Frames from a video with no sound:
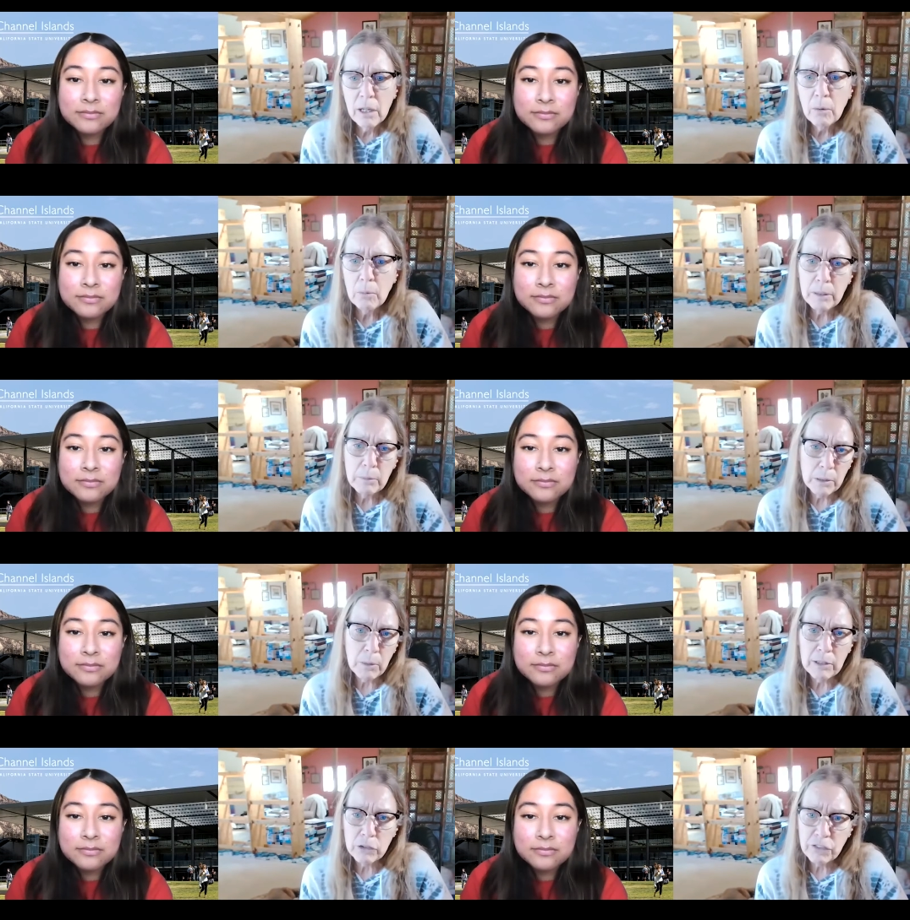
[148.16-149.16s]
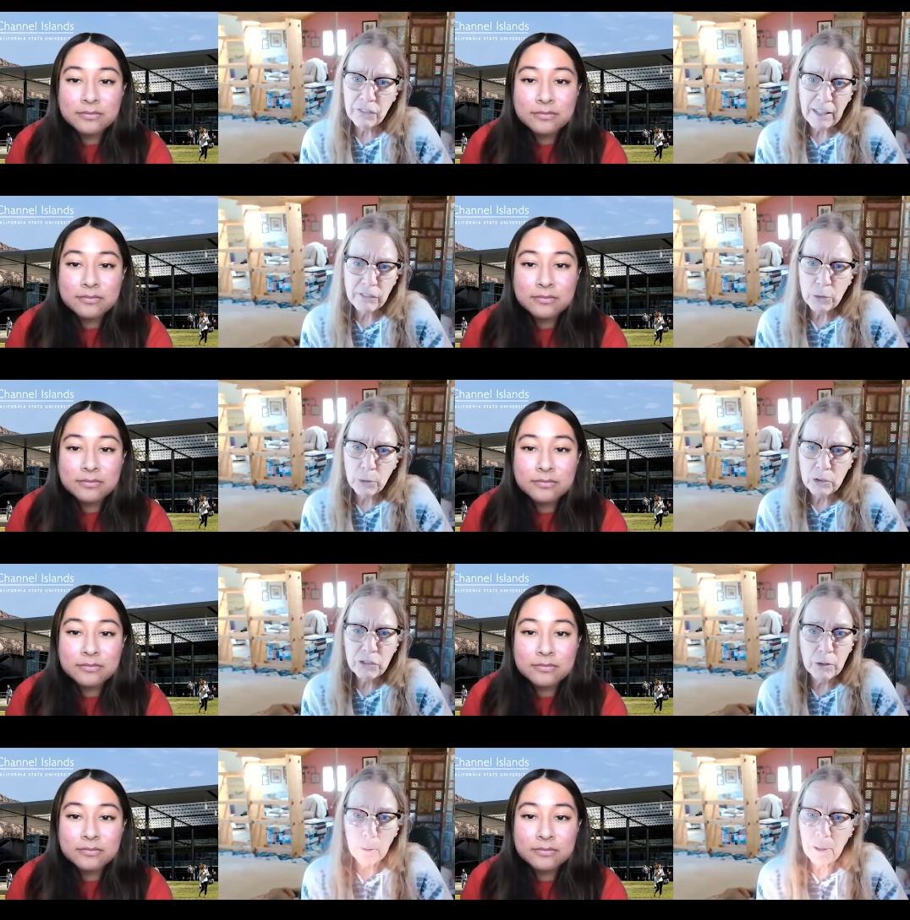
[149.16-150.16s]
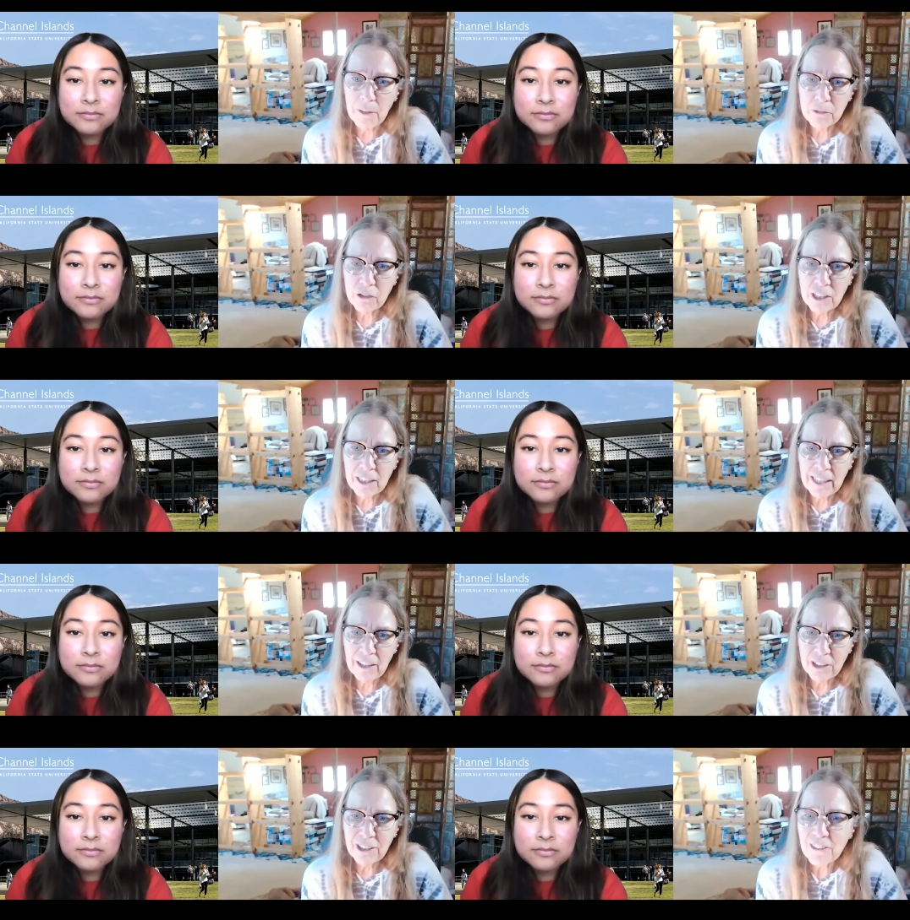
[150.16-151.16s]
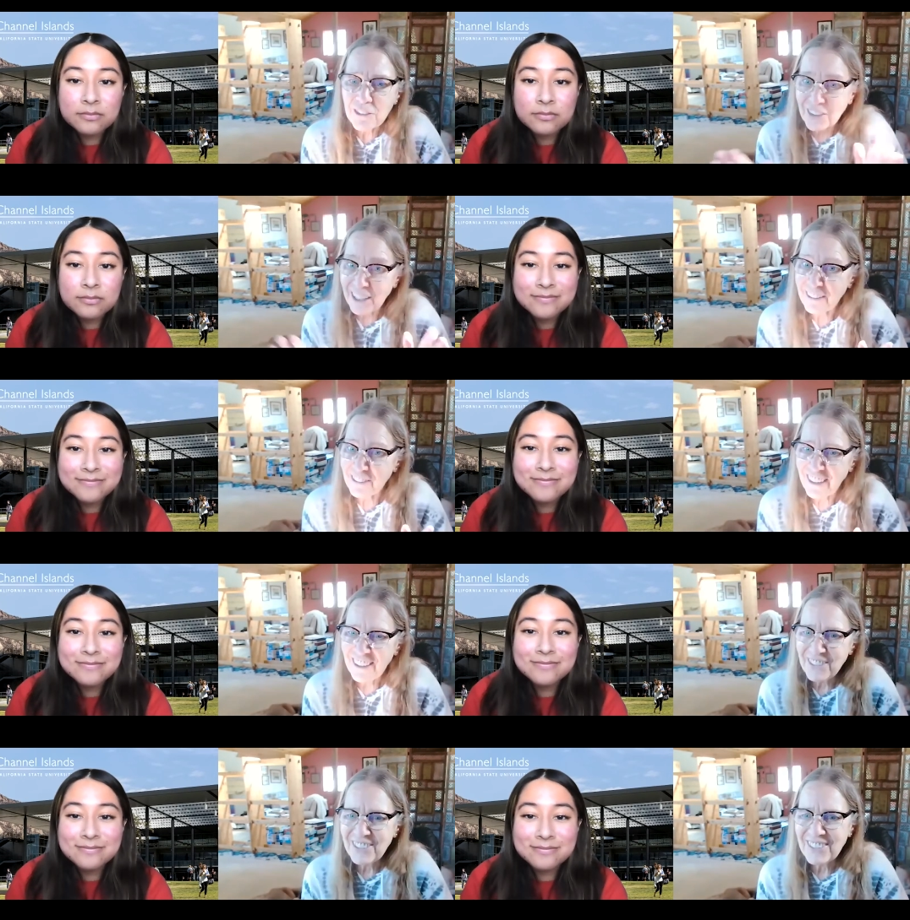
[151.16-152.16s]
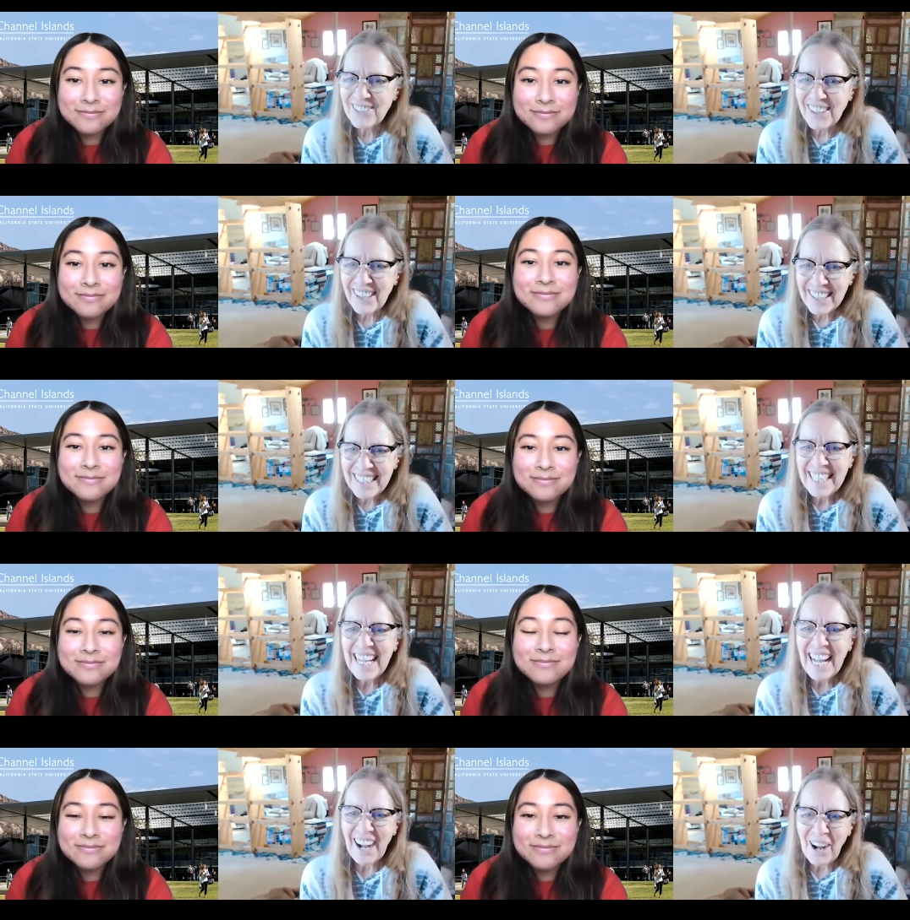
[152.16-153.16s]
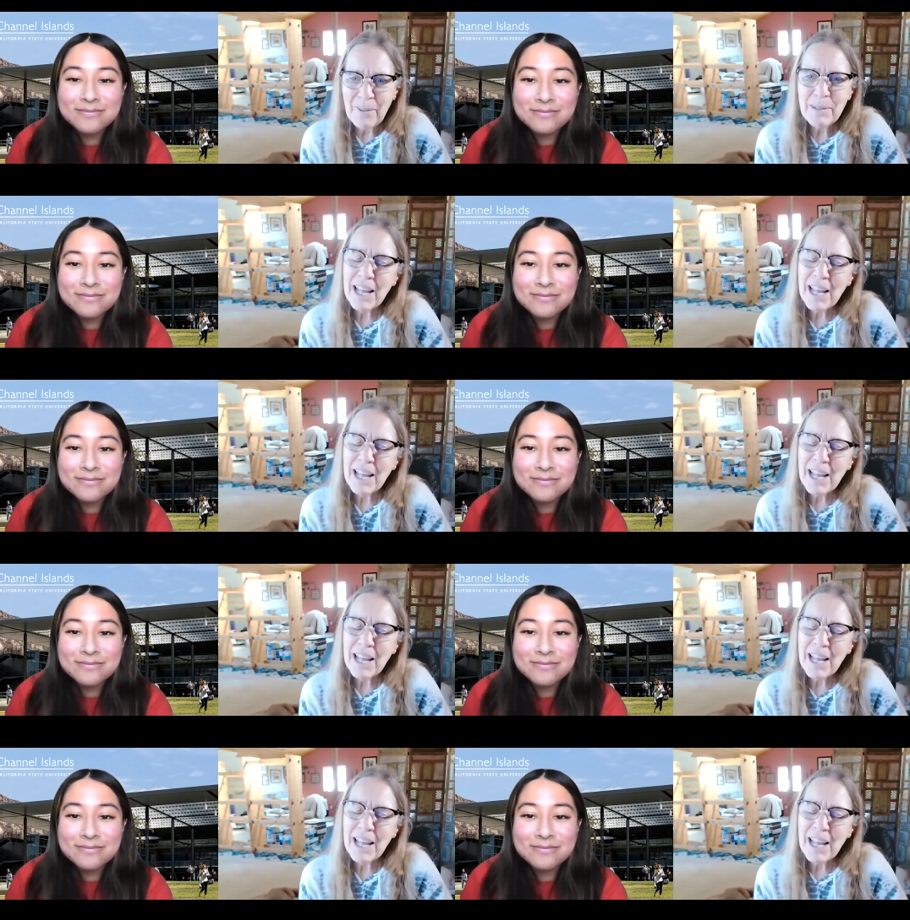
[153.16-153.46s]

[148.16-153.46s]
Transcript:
Speaker 1: We require a stats course, so don't bother taking calculus, take stats instead. Um,